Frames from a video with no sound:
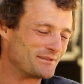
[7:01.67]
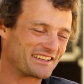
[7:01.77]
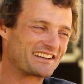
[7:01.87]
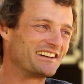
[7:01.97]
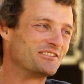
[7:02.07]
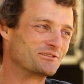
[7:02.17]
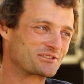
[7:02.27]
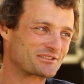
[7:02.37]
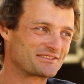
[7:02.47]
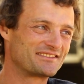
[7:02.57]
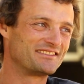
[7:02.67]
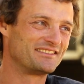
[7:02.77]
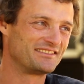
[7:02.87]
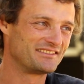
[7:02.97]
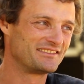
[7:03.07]
big house.
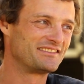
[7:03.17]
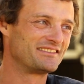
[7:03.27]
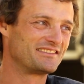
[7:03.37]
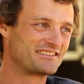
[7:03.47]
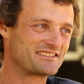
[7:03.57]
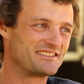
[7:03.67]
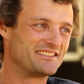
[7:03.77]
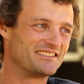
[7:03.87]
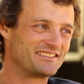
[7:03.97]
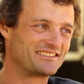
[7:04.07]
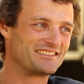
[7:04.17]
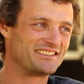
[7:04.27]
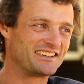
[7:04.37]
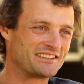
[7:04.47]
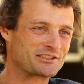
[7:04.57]
Yeah,
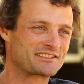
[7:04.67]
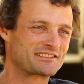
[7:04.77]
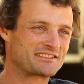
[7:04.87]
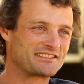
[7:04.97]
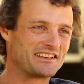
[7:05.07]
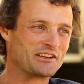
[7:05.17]
nice time.